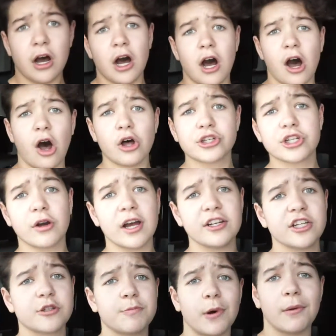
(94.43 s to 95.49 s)
Also, I
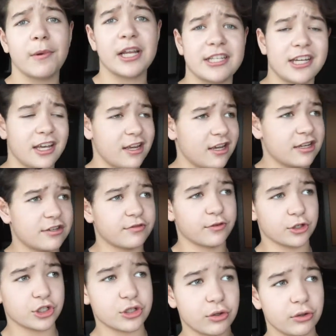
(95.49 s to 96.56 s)
just bought my tickets
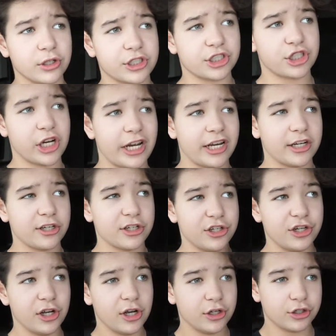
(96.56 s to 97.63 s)
for Soul
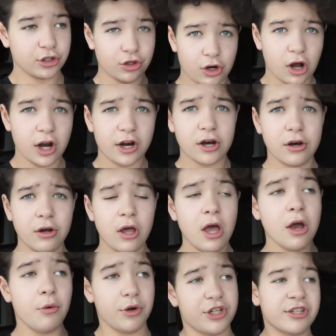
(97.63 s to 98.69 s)
Exchange Toronto,
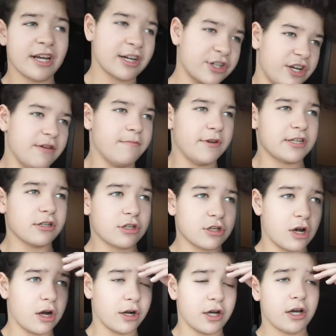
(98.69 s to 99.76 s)
which is actually in
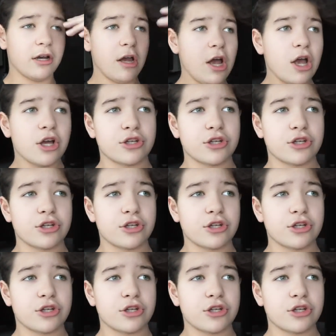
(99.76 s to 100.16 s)
Mississauga.